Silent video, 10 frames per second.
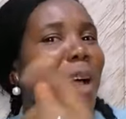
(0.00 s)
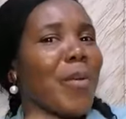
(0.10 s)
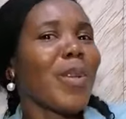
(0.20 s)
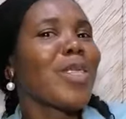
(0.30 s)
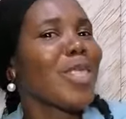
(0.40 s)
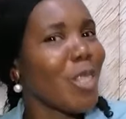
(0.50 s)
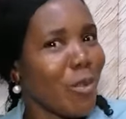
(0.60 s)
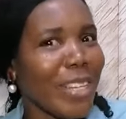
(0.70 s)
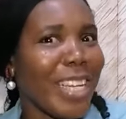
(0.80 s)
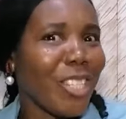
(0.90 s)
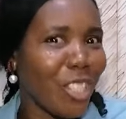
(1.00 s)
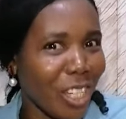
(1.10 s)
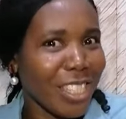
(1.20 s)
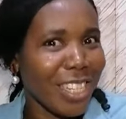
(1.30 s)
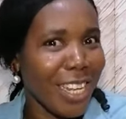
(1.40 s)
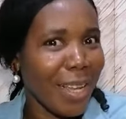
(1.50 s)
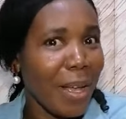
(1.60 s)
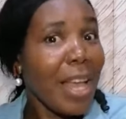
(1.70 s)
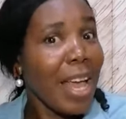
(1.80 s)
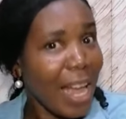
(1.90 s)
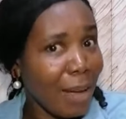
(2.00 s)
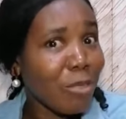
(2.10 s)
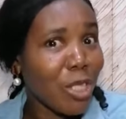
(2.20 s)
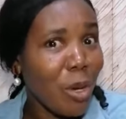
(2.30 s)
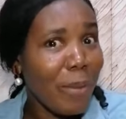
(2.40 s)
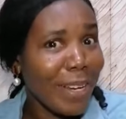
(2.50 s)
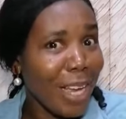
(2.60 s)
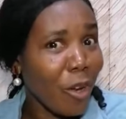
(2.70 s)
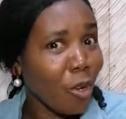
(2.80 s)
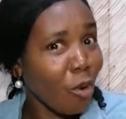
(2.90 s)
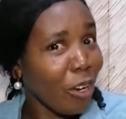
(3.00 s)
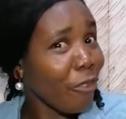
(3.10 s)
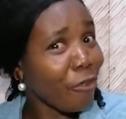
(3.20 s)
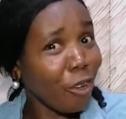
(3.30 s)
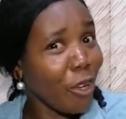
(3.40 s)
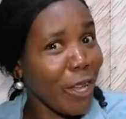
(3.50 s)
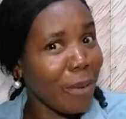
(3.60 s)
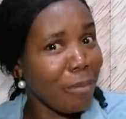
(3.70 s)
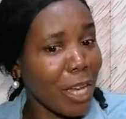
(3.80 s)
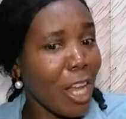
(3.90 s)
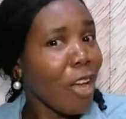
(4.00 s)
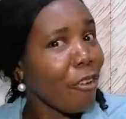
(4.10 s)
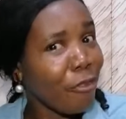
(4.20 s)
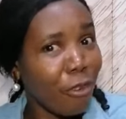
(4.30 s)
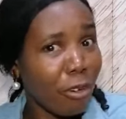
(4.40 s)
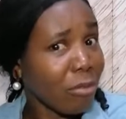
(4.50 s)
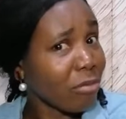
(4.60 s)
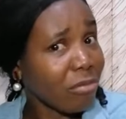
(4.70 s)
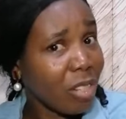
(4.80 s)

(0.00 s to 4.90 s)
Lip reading: I will see you again shortly. I'm sure by now you're already following me for